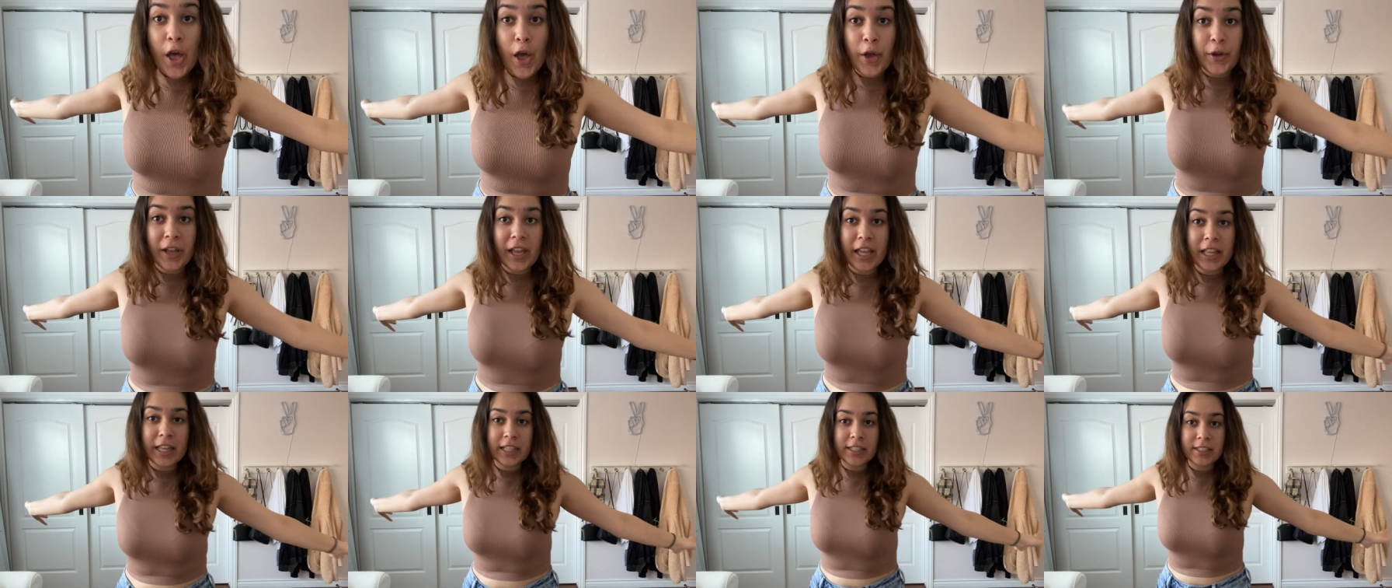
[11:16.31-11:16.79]

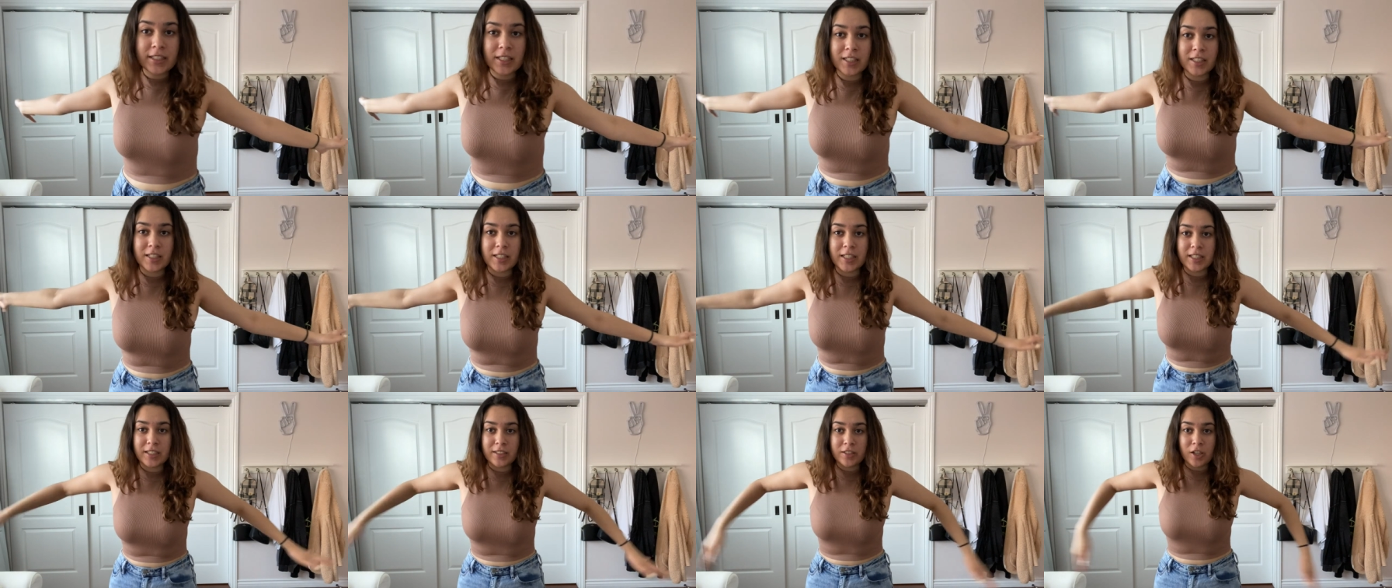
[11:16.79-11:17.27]
Okay, this is
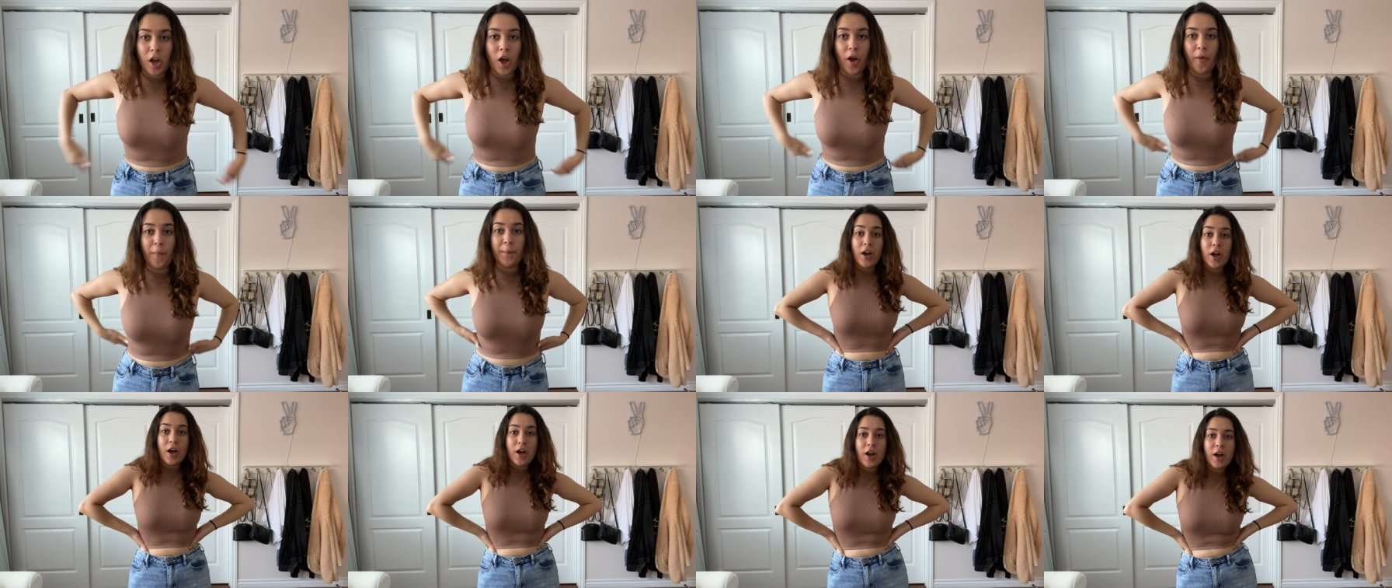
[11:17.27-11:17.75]
the
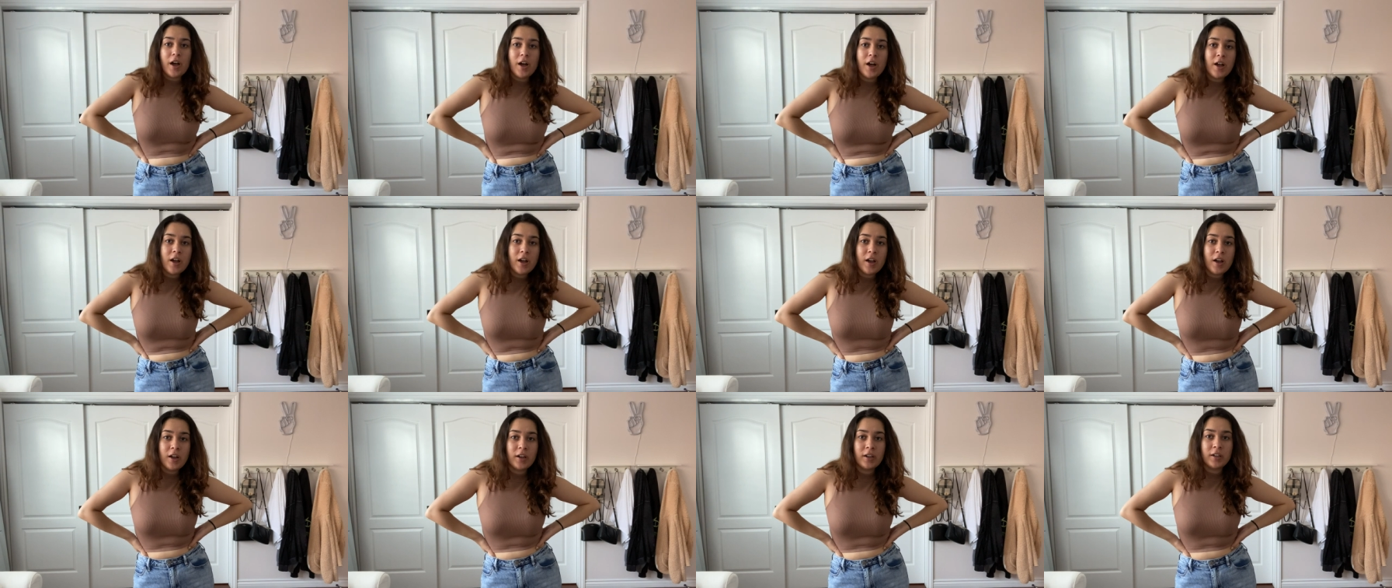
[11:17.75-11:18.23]
top
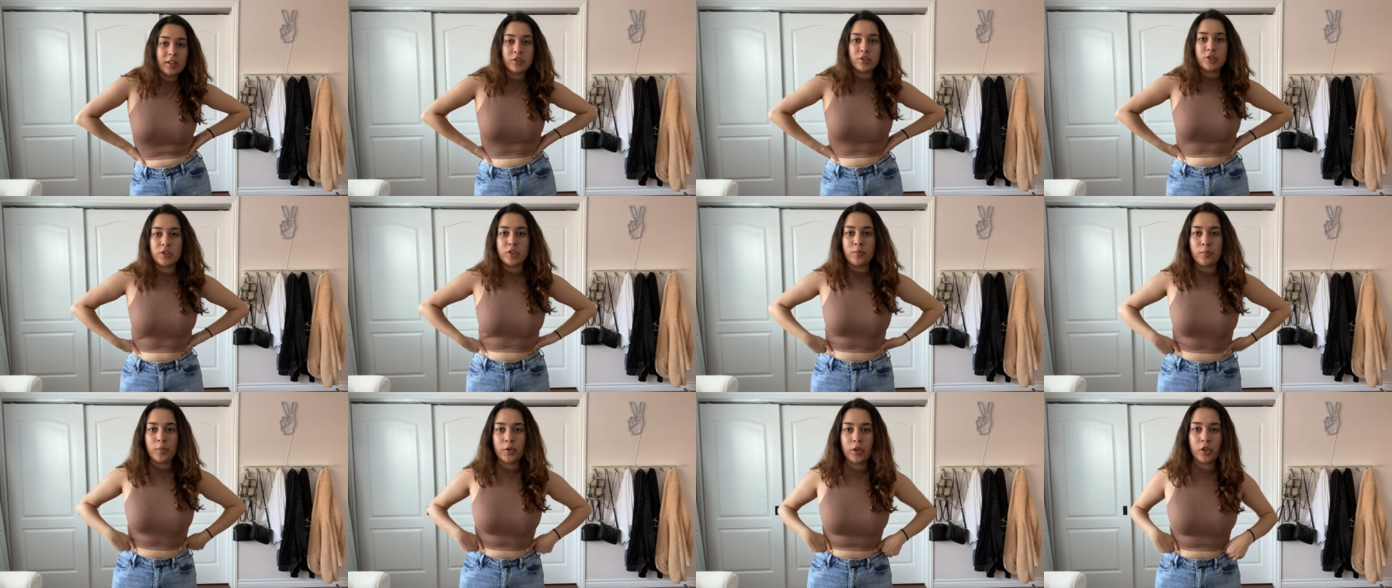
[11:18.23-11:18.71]
on.
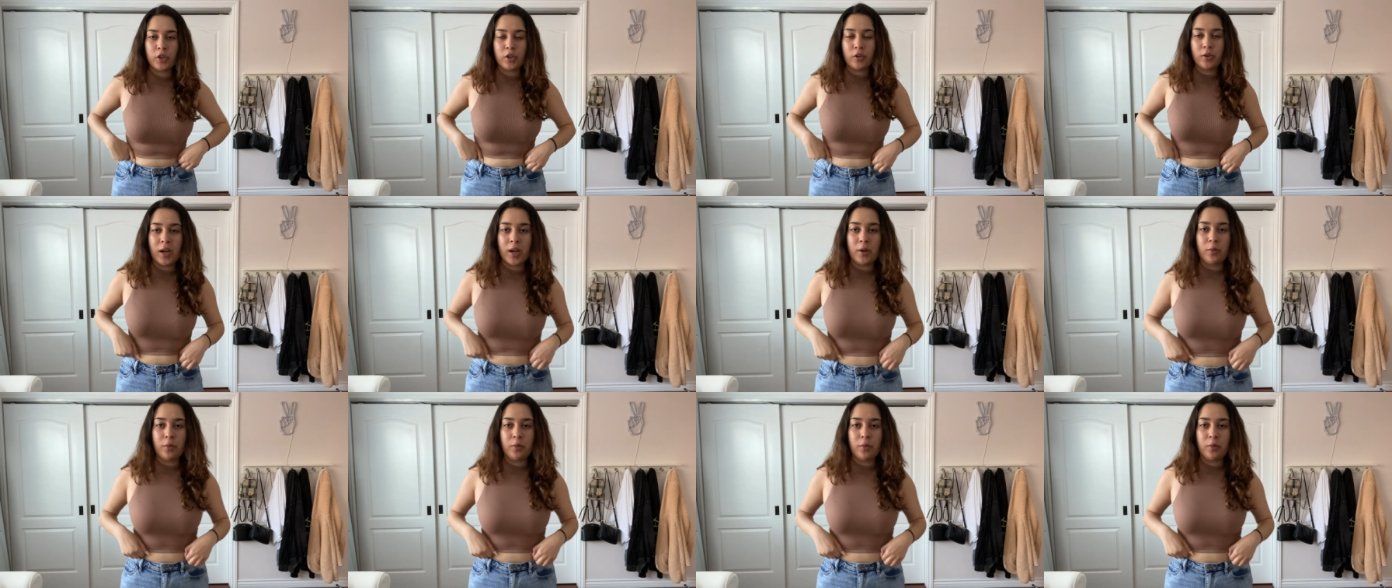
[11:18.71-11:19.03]
Super cute.